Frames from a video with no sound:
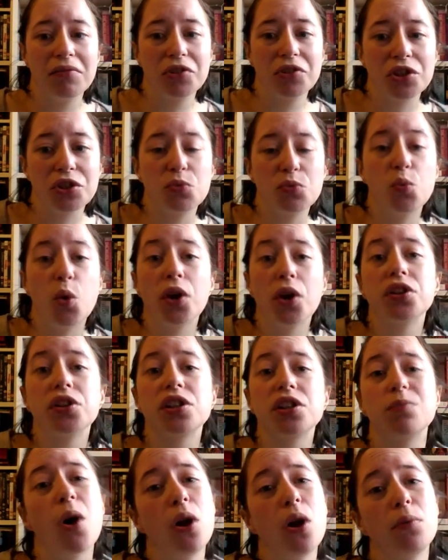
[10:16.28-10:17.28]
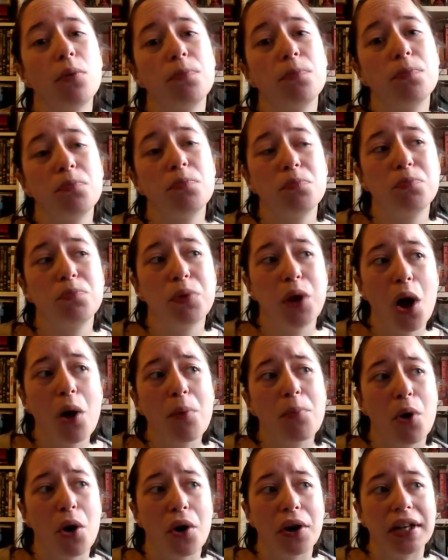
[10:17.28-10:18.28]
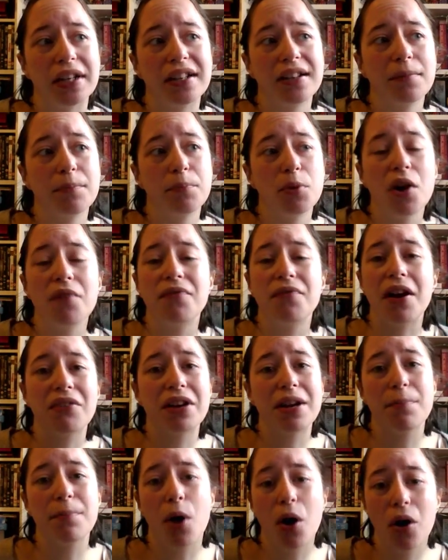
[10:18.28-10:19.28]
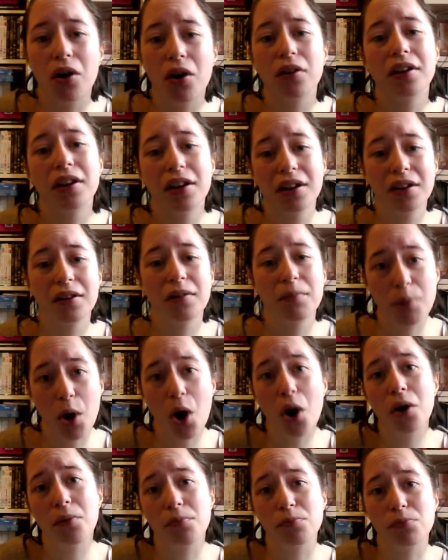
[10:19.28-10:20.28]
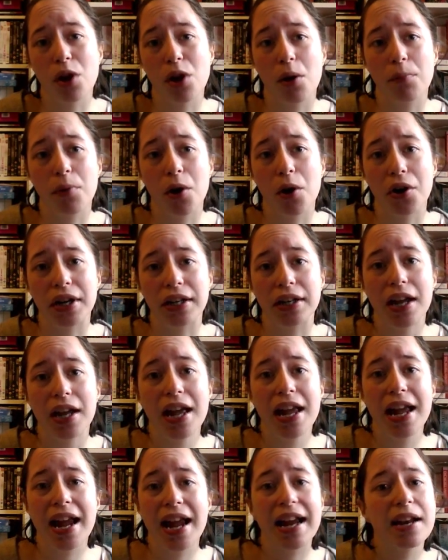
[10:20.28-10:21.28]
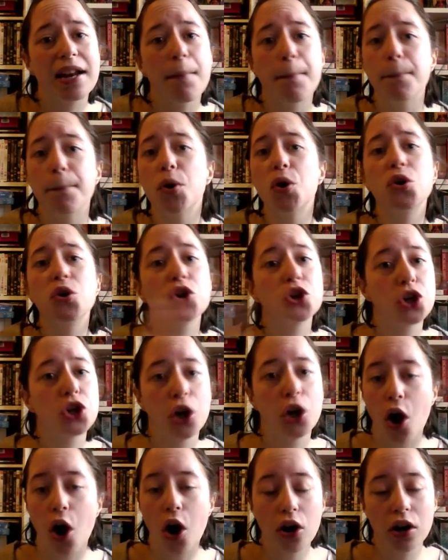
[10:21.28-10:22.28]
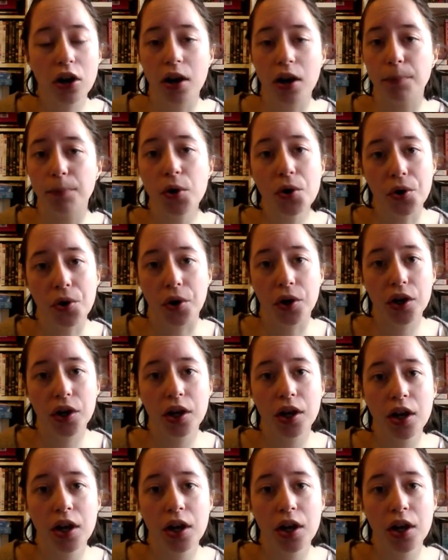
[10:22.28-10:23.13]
just one small plot point, but a very important plot point in a much longer book.